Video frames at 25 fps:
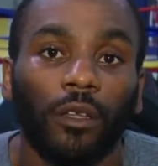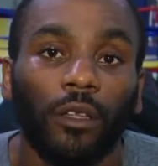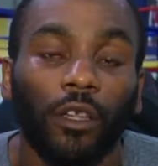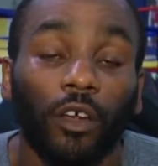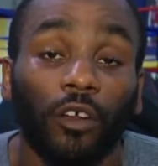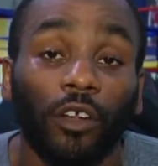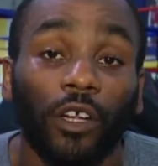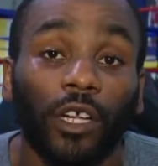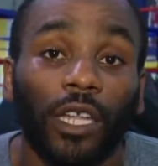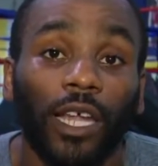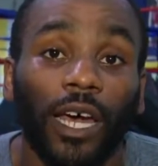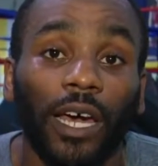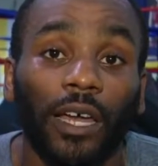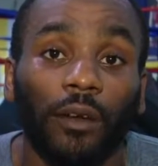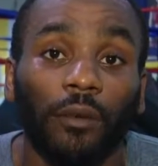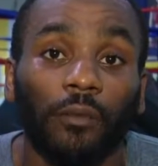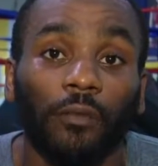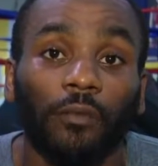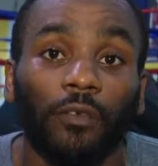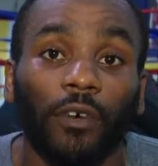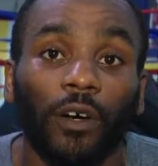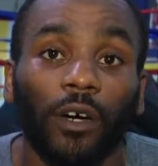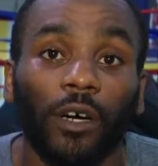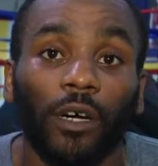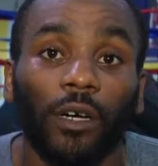Learn a lot
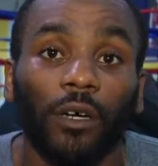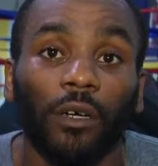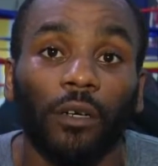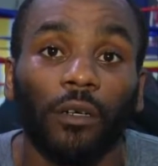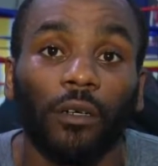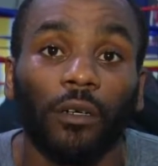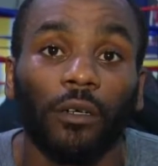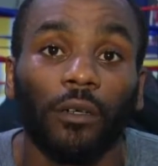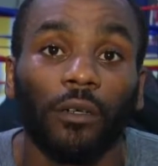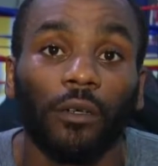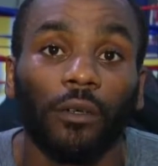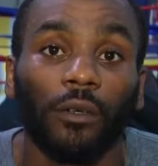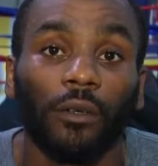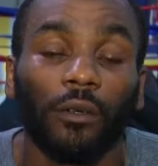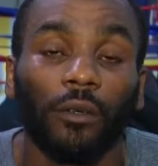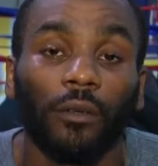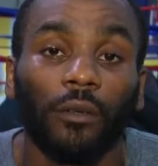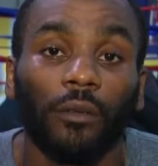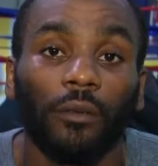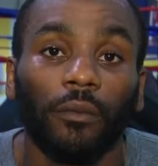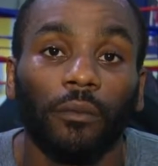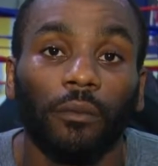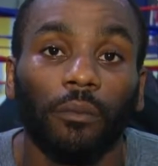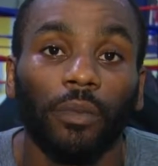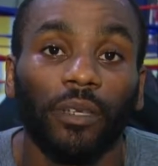
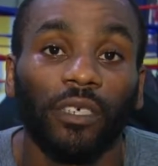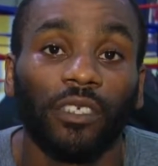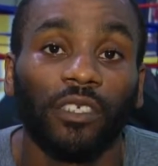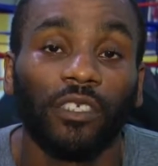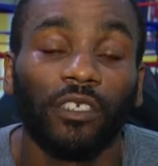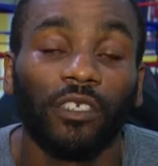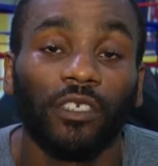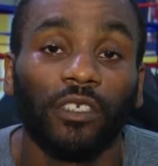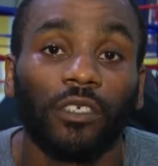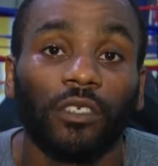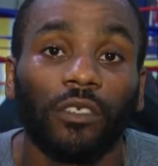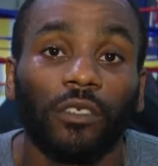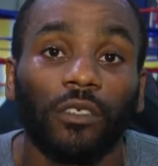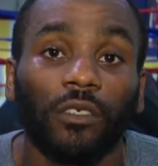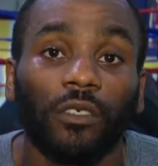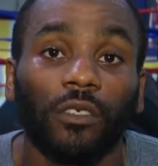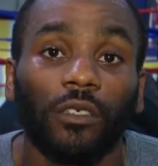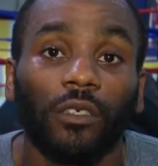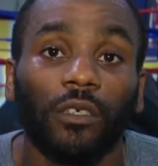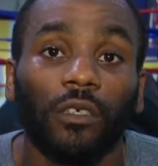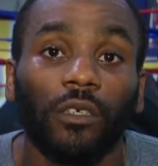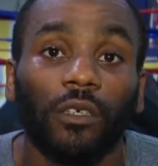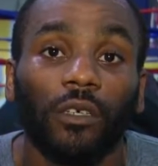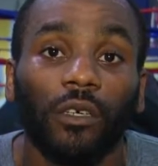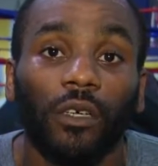of business
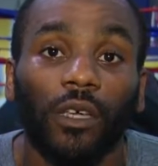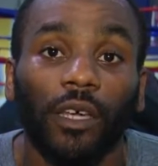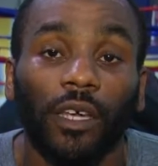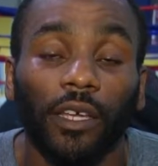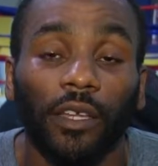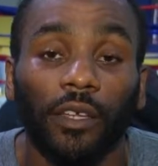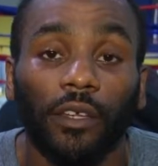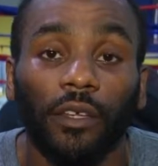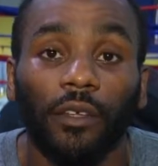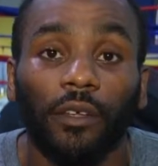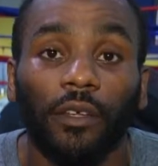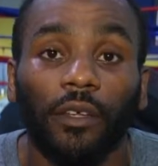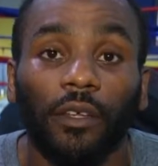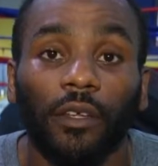in